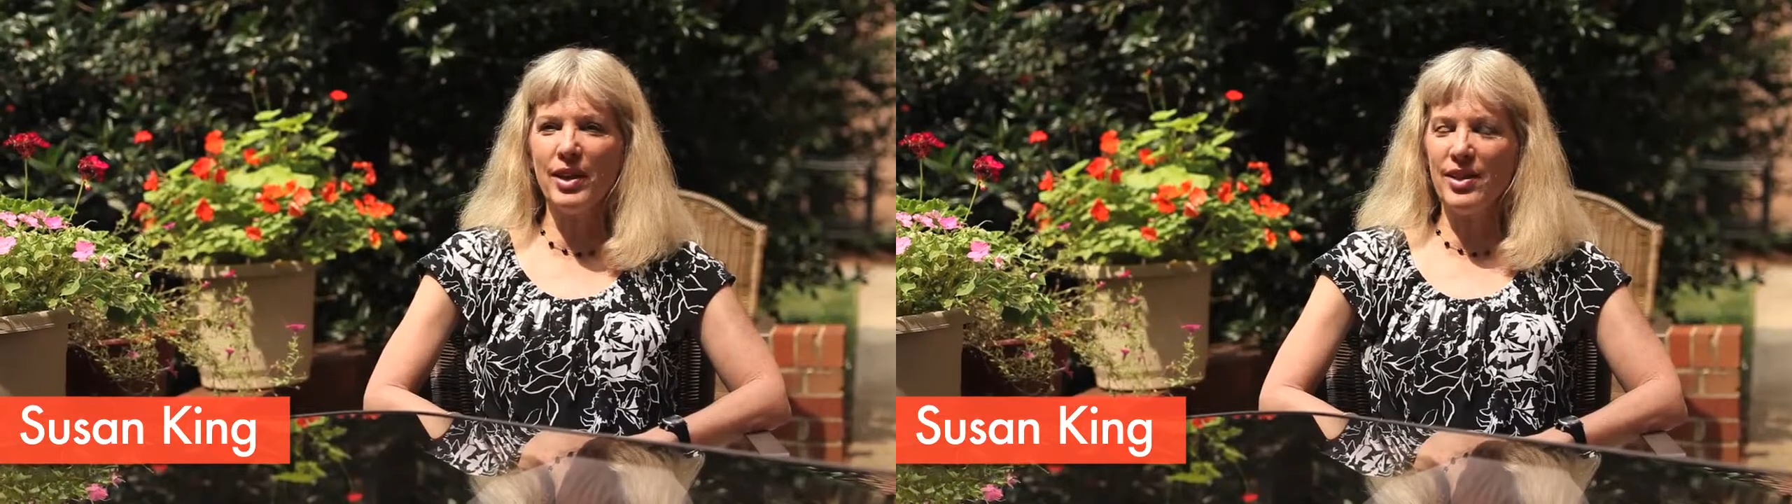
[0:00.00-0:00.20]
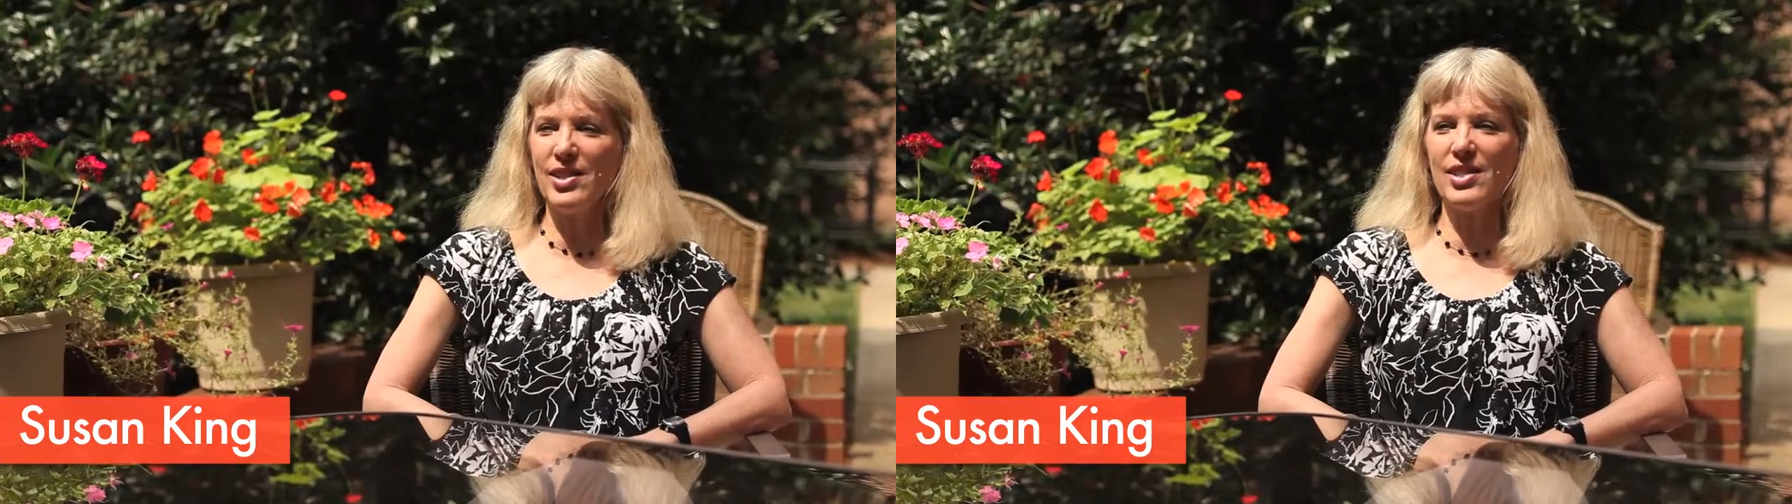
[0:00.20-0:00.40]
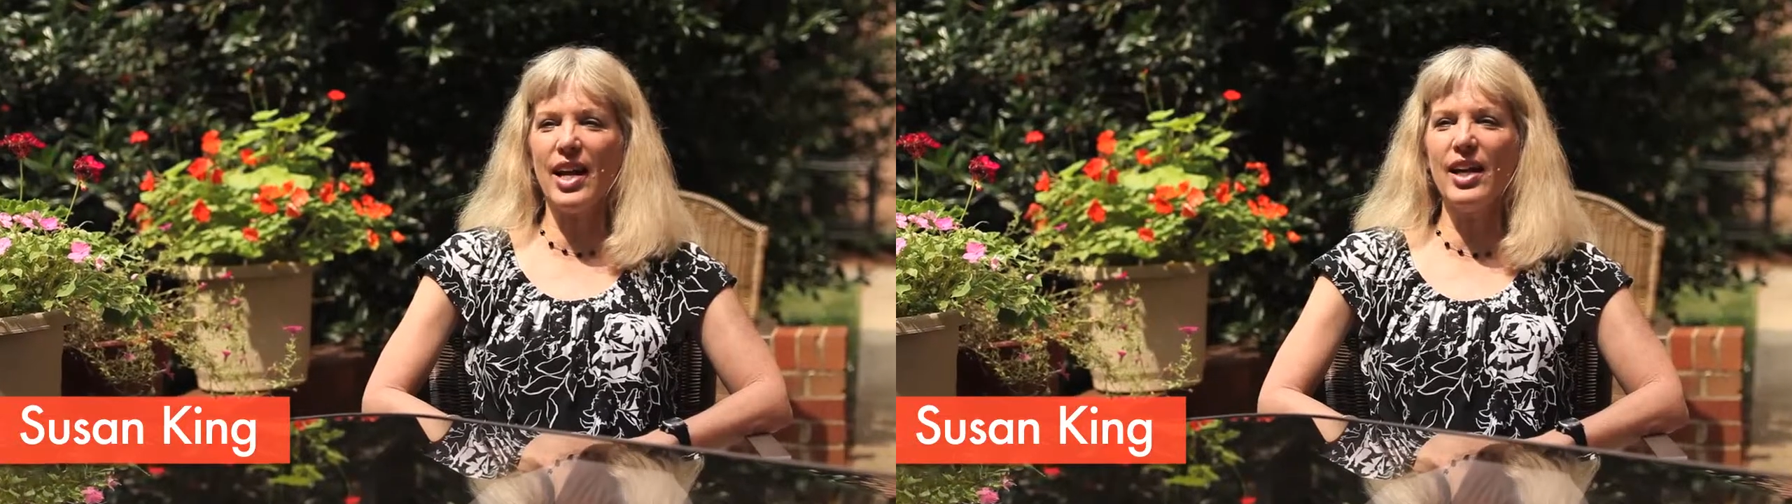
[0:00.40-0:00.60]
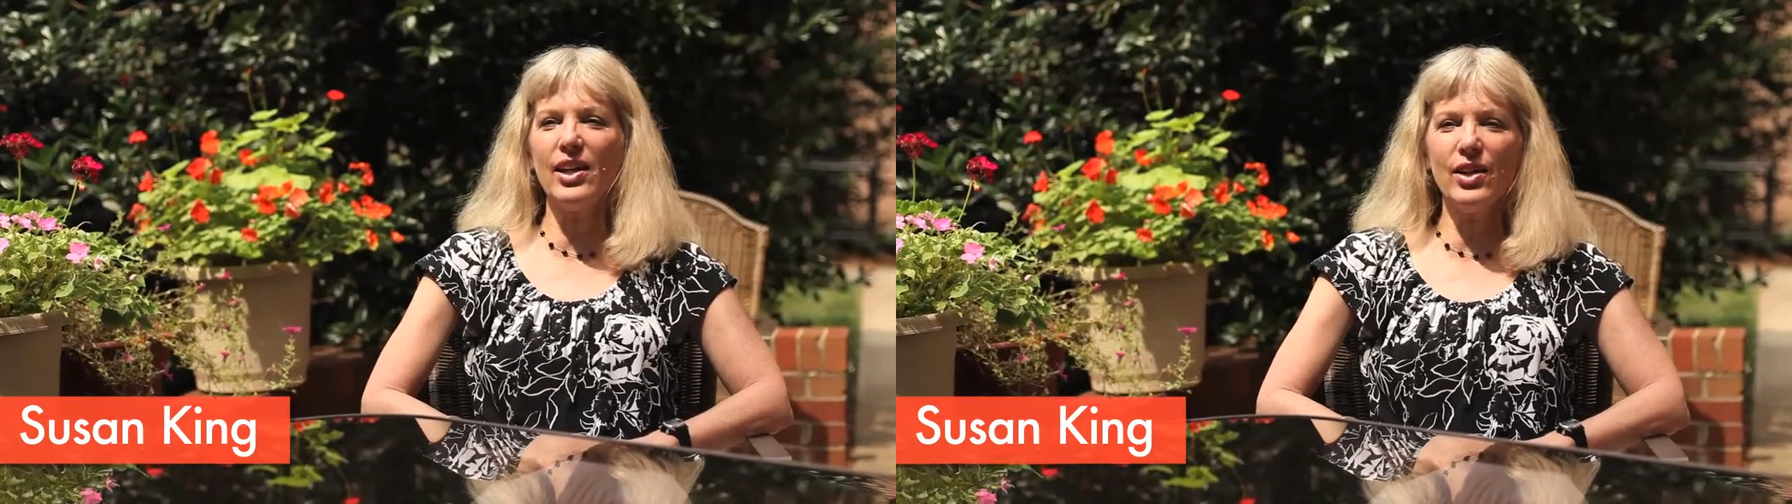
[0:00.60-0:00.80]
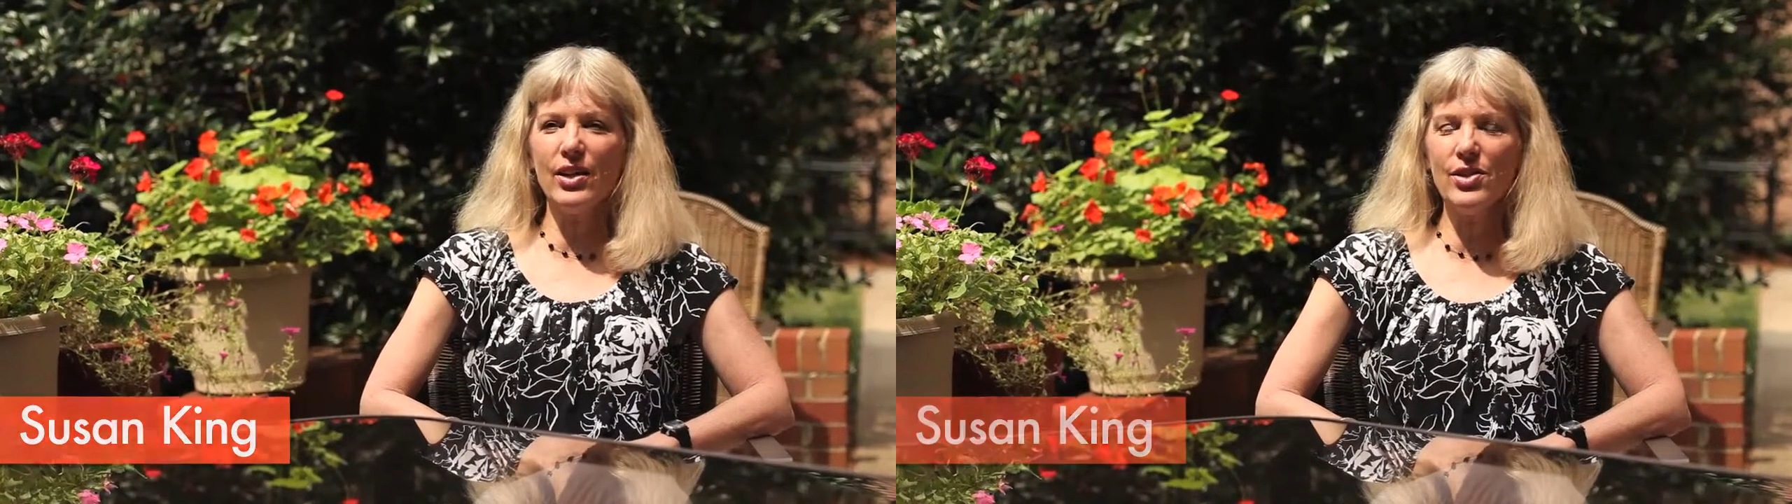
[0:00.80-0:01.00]
this 8
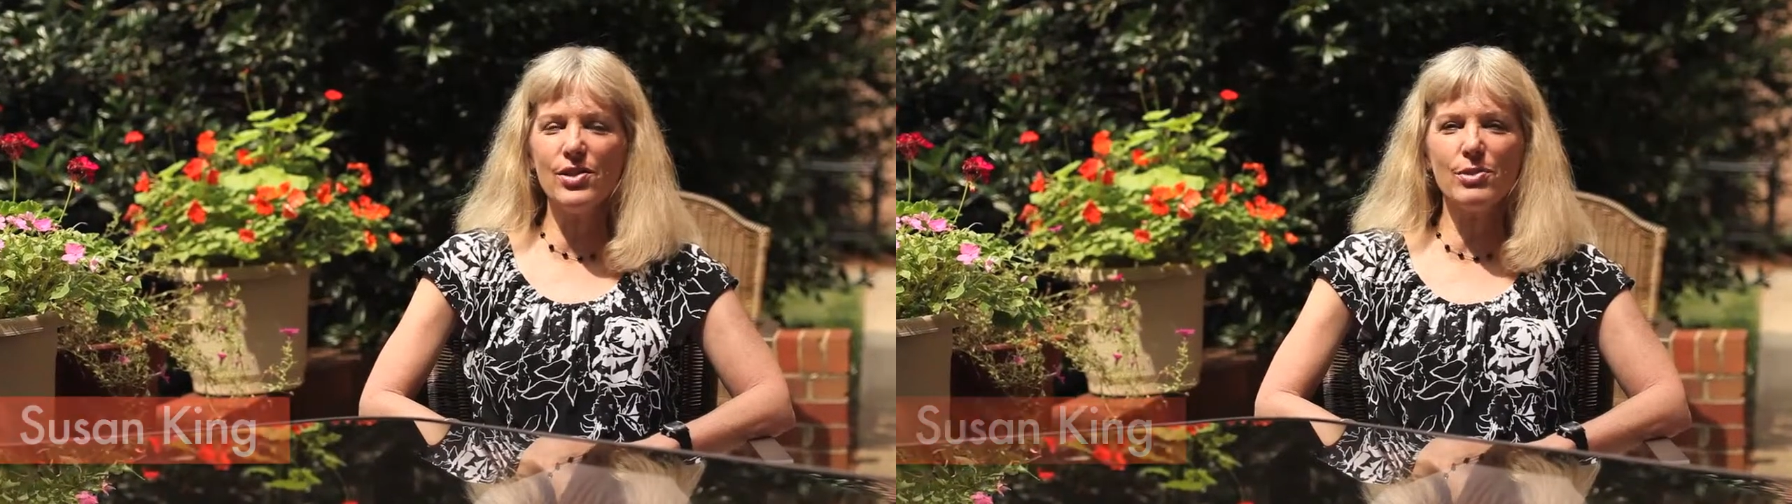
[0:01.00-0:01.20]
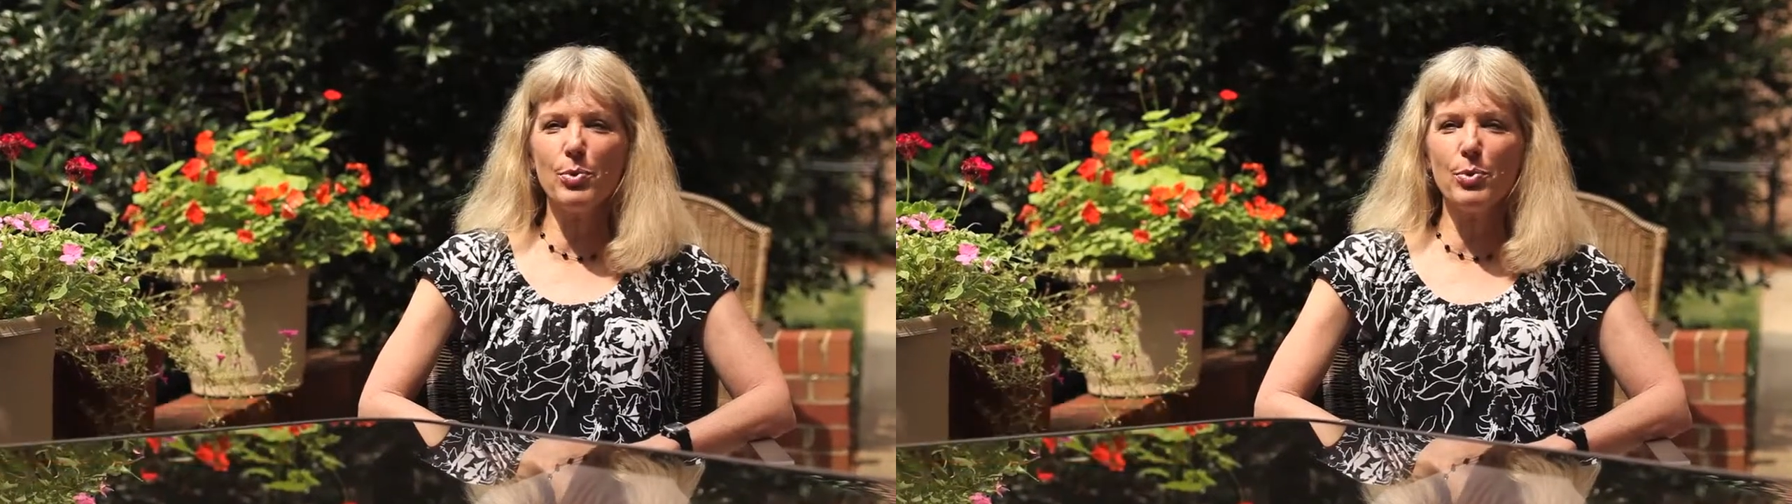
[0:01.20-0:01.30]
years.